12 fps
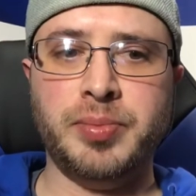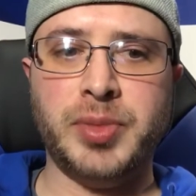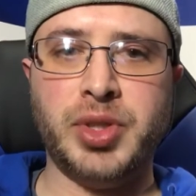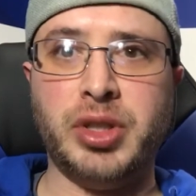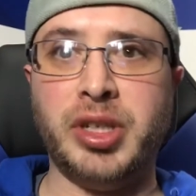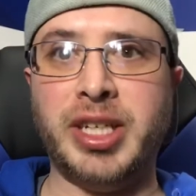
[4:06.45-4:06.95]

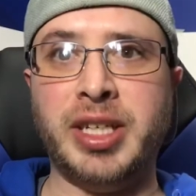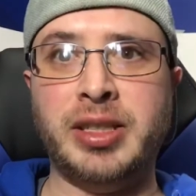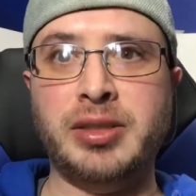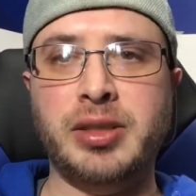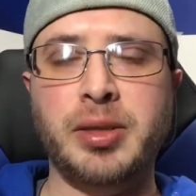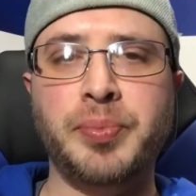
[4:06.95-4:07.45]
Sorry
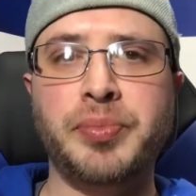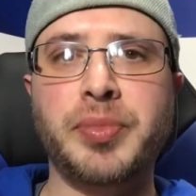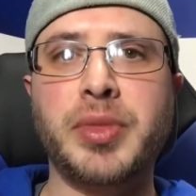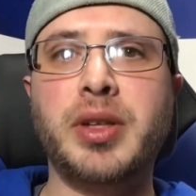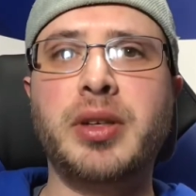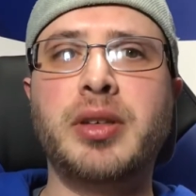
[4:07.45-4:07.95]
guys,
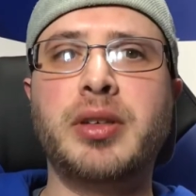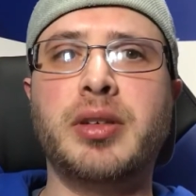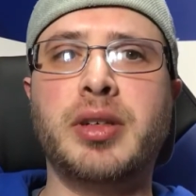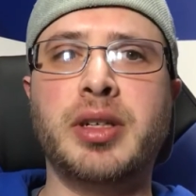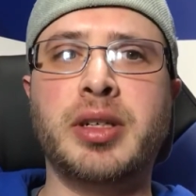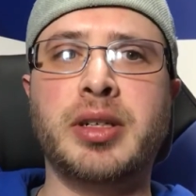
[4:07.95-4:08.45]

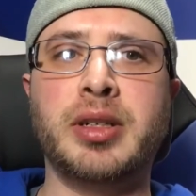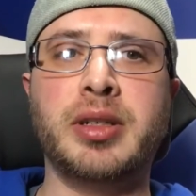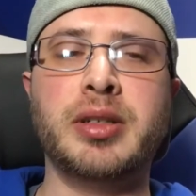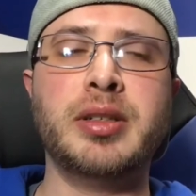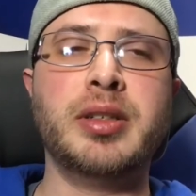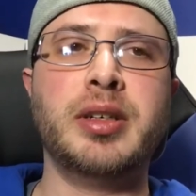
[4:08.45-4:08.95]

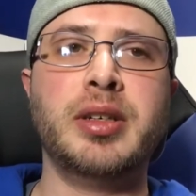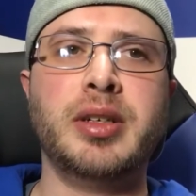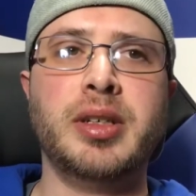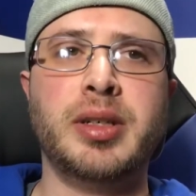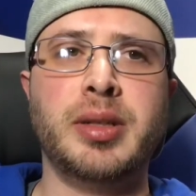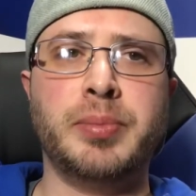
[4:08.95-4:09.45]

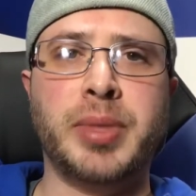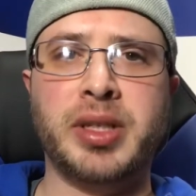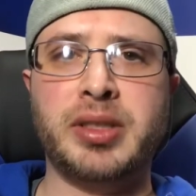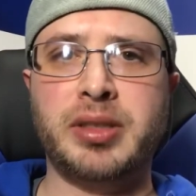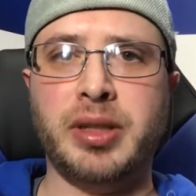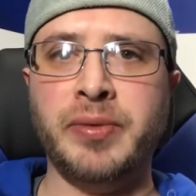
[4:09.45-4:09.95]

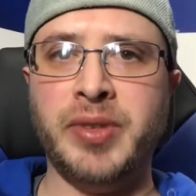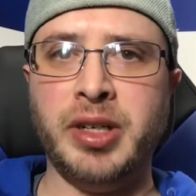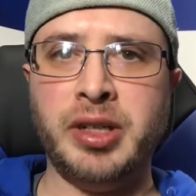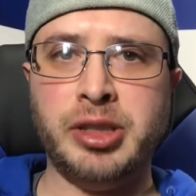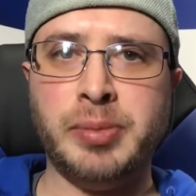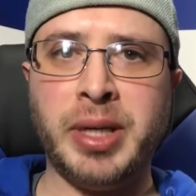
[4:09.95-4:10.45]
but I'm very
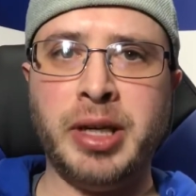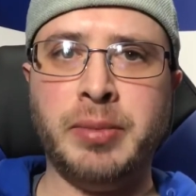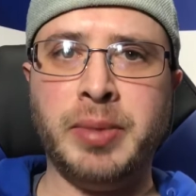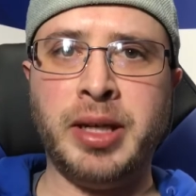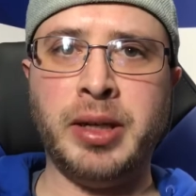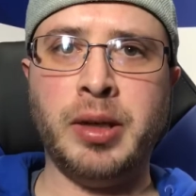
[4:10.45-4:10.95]
inspired
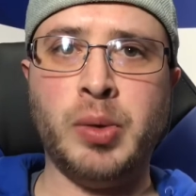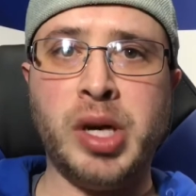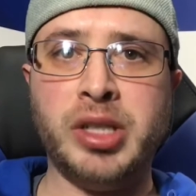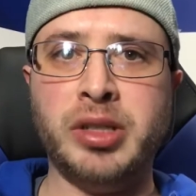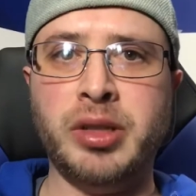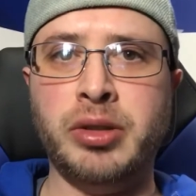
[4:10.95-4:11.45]
by
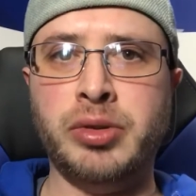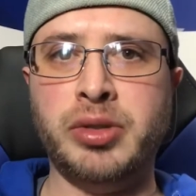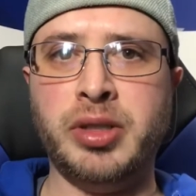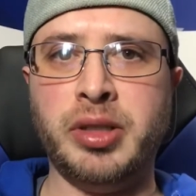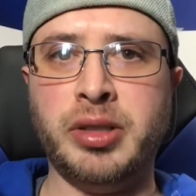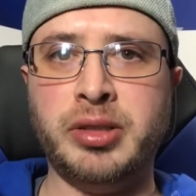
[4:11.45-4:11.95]
watching those
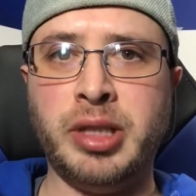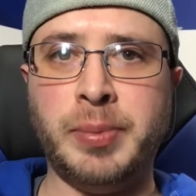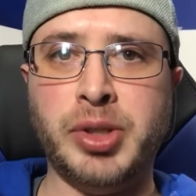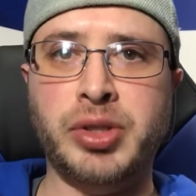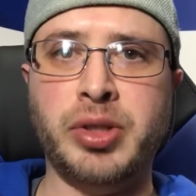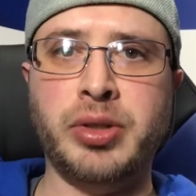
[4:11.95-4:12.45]
type
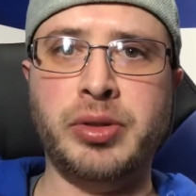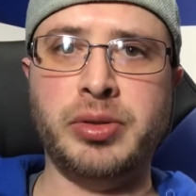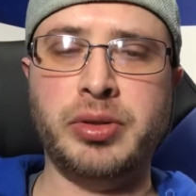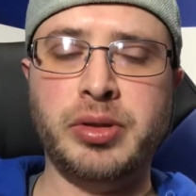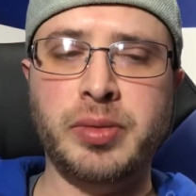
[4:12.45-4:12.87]
of shows.